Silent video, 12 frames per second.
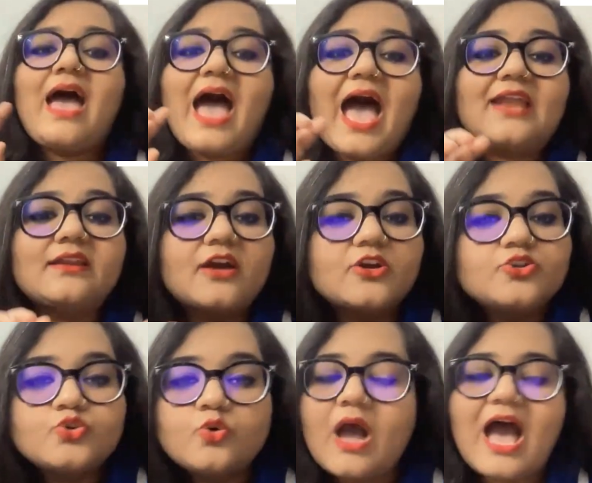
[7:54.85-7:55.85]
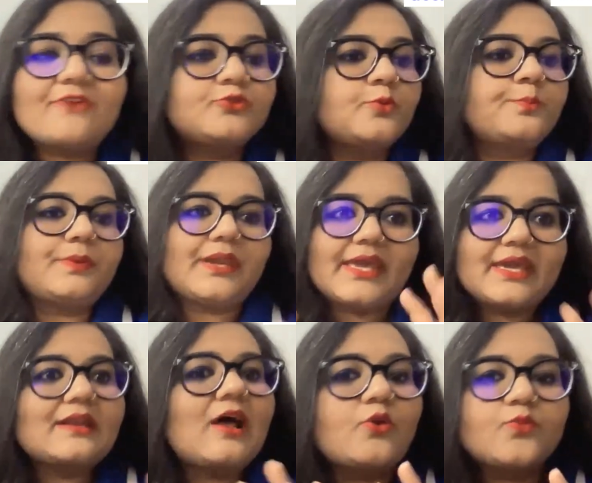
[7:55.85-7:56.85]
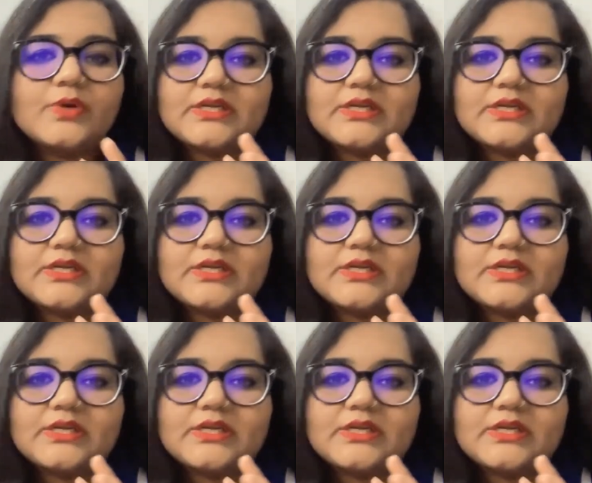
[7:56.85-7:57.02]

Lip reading: And you have to play around